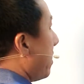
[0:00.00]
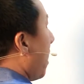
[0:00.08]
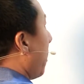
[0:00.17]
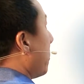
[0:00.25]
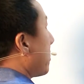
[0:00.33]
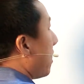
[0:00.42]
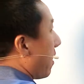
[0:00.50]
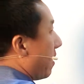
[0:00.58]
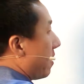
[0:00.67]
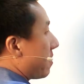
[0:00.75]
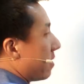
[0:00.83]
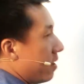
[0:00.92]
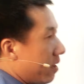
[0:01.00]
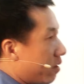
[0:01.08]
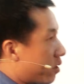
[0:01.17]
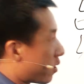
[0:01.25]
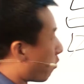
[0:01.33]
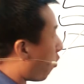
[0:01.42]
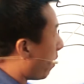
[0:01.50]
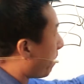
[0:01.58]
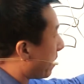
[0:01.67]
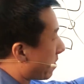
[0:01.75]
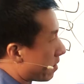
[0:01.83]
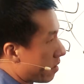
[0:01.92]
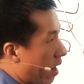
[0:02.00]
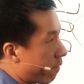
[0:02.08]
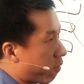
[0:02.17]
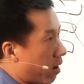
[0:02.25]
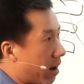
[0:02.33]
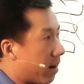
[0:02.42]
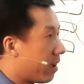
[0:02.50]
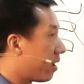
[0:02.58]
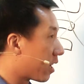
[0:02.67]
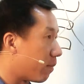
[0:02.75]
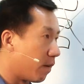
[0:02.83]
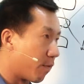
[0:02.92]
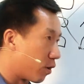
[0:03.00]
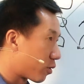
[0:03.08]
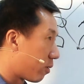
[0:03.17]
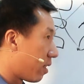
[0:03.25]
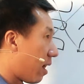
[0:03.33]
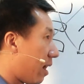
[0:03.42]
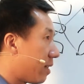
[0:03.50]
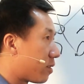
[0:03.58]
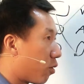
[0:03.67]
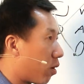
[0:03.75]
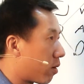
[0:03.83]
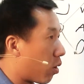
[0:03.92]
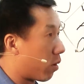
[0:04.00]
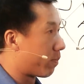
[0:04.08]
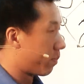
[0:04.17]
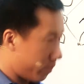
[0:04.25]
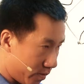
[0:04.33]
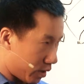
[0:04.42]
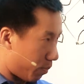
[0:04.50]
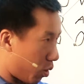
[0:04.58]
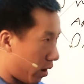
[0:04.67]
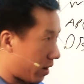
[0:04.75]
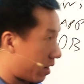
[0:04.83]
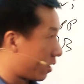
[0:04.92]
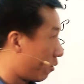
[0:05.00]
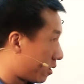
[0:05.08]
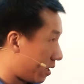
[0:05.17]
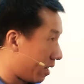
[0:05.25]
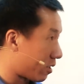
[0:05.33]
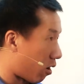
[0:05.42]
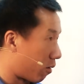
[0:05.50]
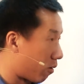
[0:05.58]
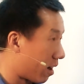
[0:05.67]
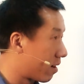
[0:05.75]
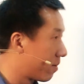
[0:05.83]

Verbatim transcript: No, there's none of this. It's just one piece of software can be virtualized or, or deployed on a UCS hardware.